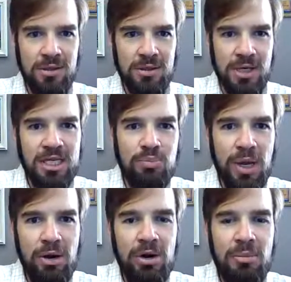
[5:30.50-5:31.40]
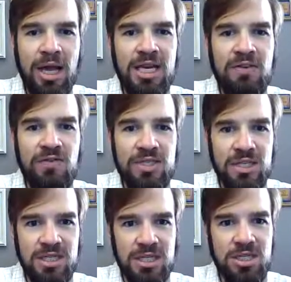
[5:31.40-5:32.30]
Its bearing
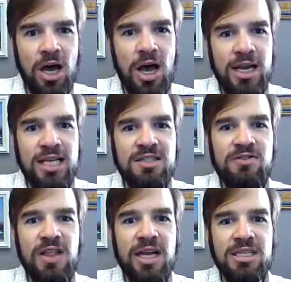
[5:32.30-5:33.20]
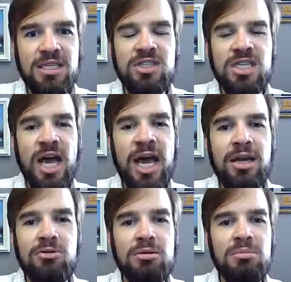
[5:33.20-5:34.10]
magnificent and taut as flanks of a
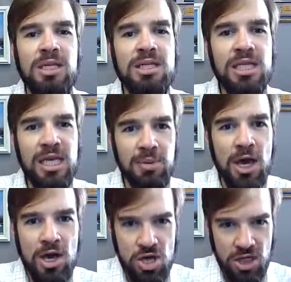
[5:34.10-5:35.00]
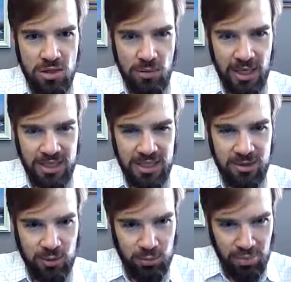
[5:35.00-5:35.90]
tiger in mid-leap, she thrusts
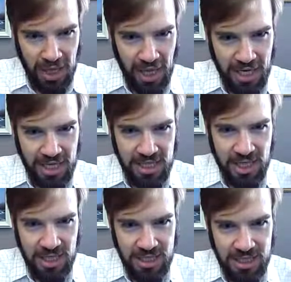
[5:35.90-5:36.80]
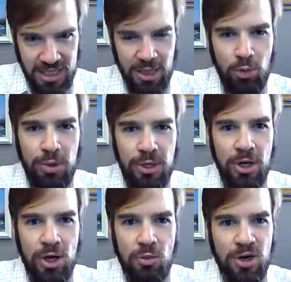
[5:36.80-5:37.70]
her blade and cuts it open,
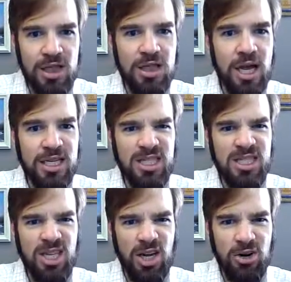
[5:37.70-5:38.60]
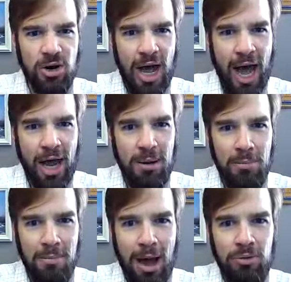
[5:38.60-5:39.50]
with lust on her hot
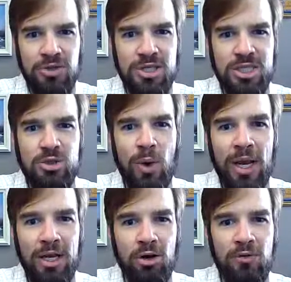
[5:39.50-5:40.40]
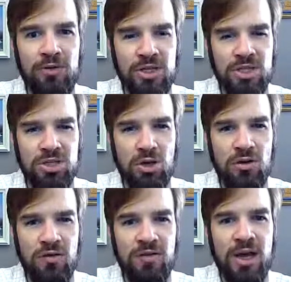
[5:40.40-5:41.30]
mouth, sweating over the
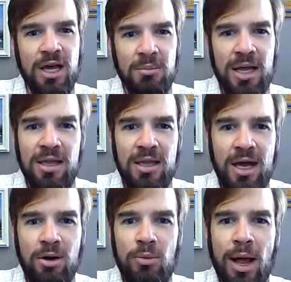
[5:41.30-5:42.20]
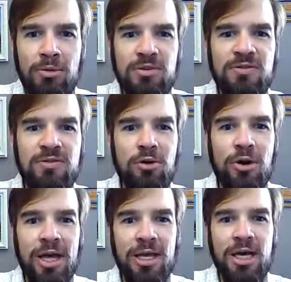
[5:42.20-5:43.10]
stove, bandana round her
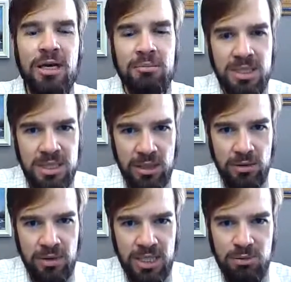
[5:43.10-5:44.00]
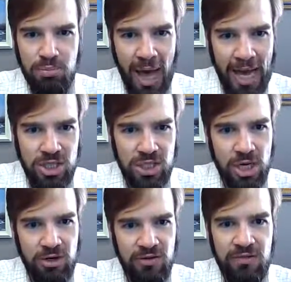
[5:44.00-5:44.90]
forehead, mysterious passion
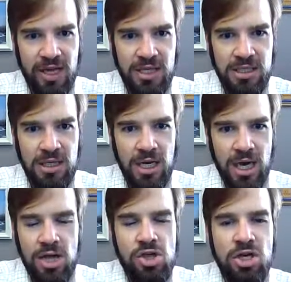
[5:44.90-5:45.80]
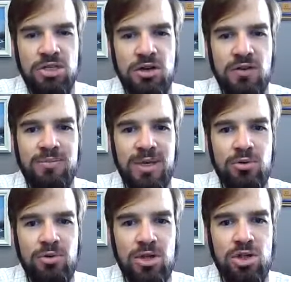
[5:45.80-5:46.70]
on her face, and she serves me
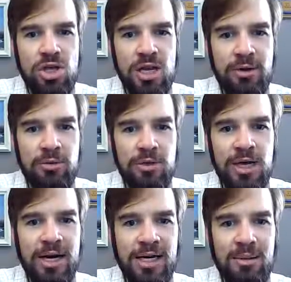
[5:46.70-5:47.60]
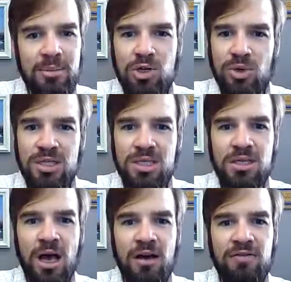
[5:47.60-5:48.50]
green chile con carne between
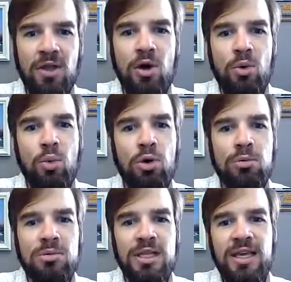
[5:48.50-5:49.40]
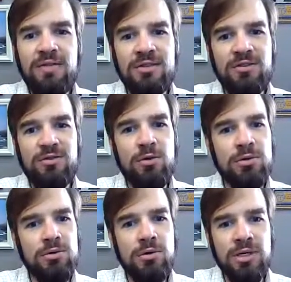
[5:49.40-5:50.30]
soft, warm leaves of
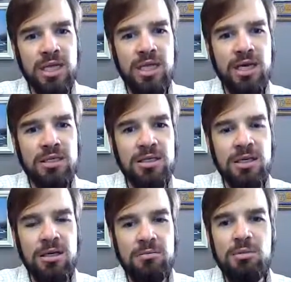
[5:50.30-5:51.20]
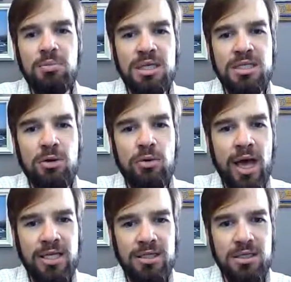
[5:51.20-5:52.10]
corn tortillas, with beans and
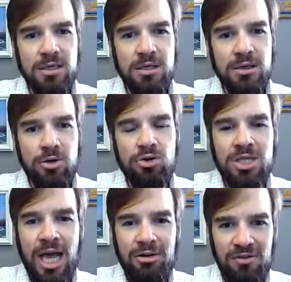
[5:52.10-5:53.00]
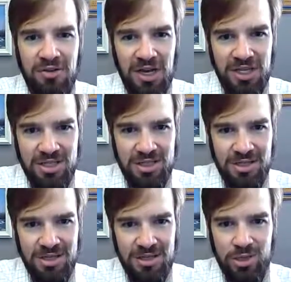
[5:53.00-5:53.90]
rice, her sacrifice
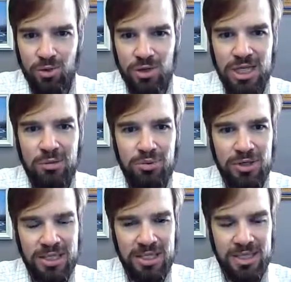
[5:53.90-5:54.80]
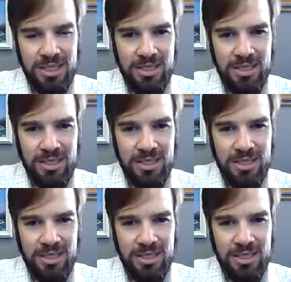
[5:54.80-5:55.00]
to her little prince.